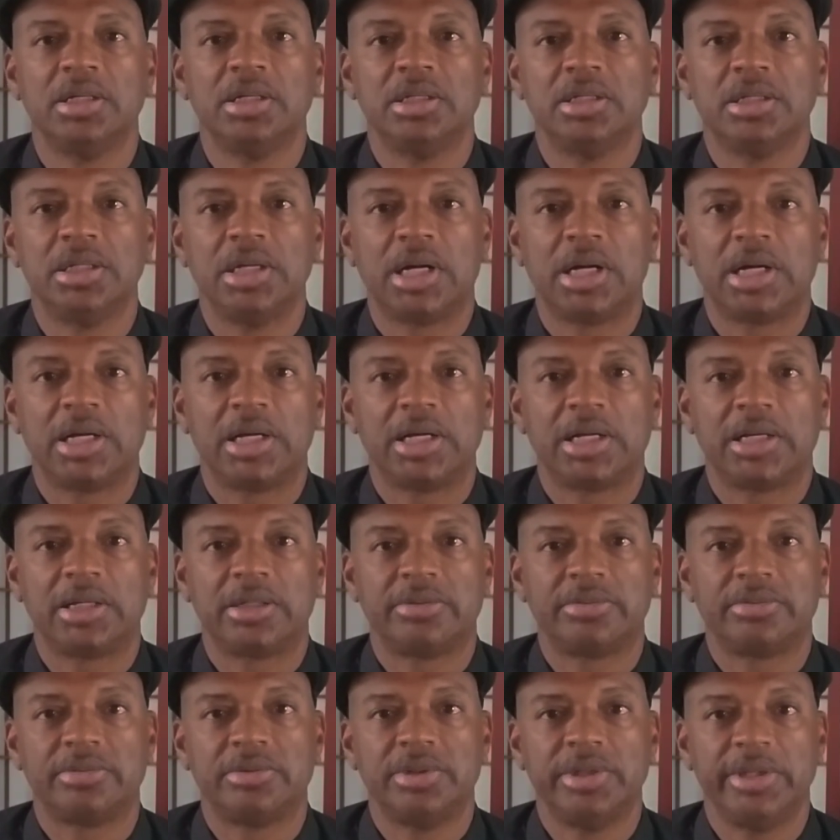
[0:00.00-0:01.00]

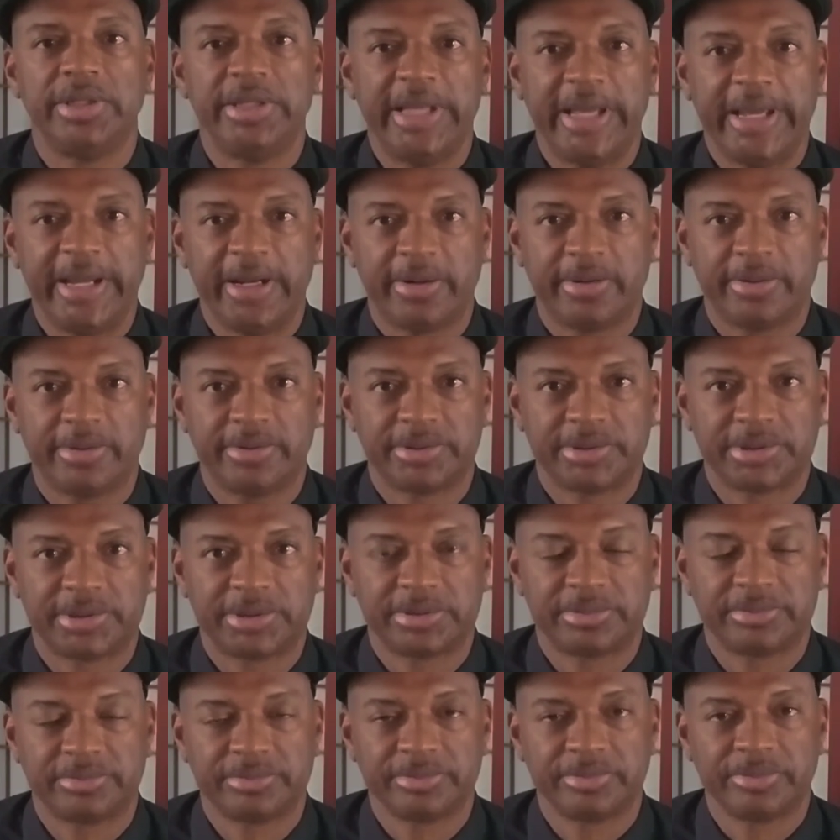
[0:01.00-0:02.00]
theirs.
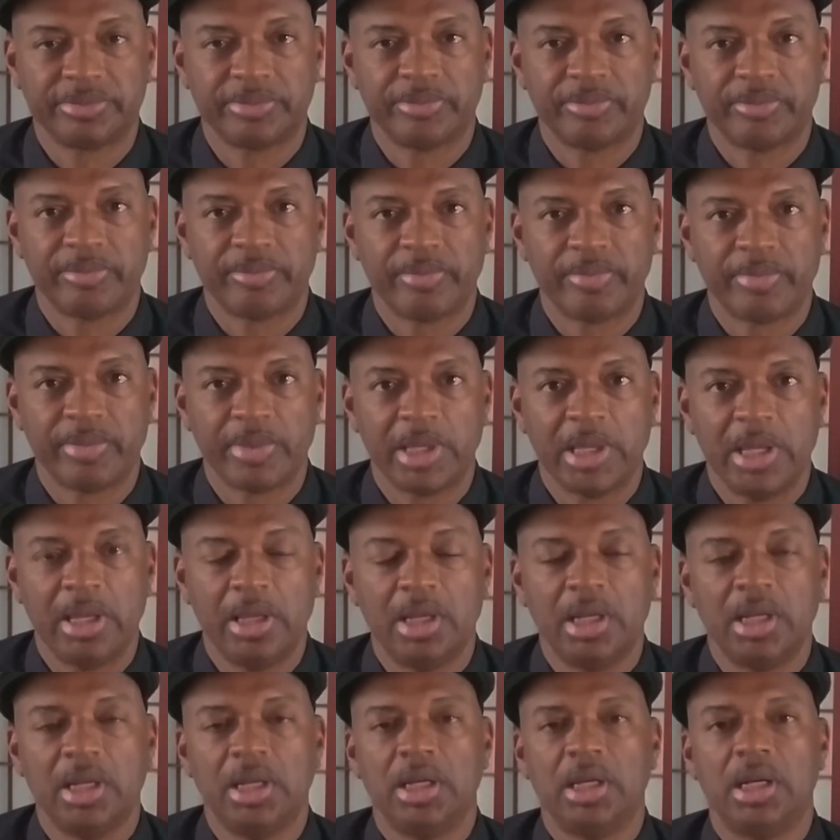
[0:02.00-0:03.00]

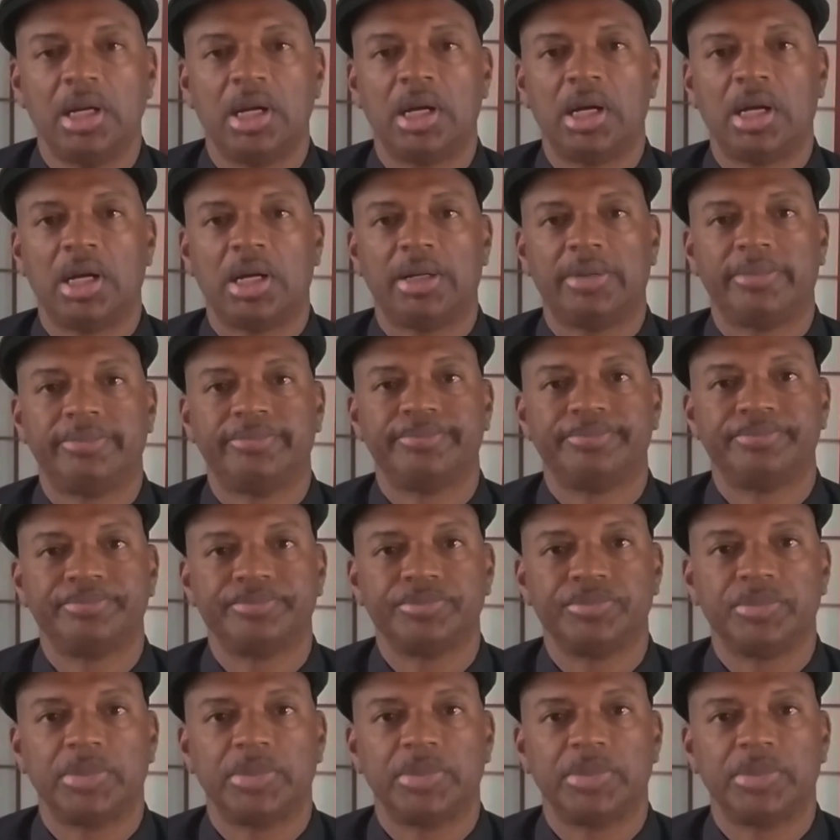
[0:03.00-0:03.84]
In